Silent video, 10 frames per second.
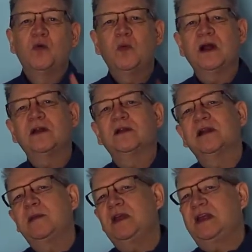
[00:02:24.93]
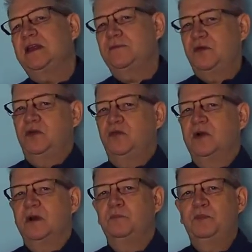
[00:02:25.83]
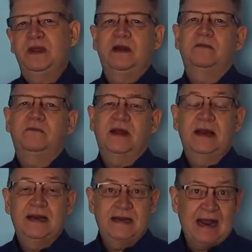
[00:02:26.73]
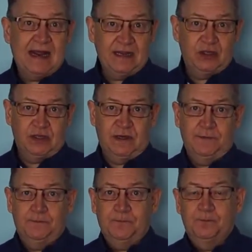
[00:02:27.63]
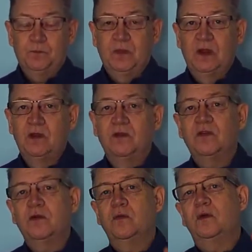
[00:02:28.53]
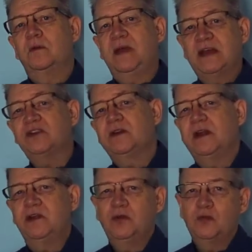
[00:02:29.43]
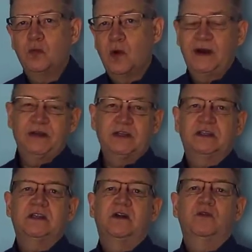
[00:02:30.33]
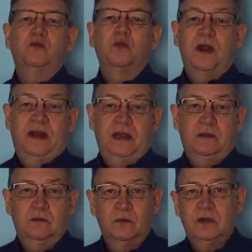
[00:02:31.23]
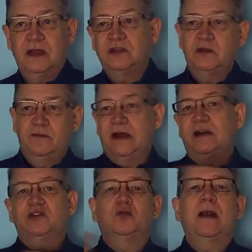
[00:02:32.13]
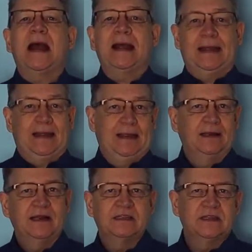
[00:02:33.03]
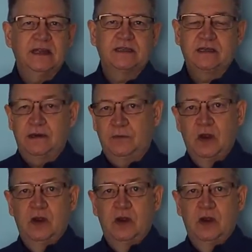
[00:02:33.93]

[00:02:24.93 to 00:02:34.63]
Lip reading: Well, let me give you a bit of an analogy. So imagine that you wanted to start running. Okay, so you've got a track, and let's say it's a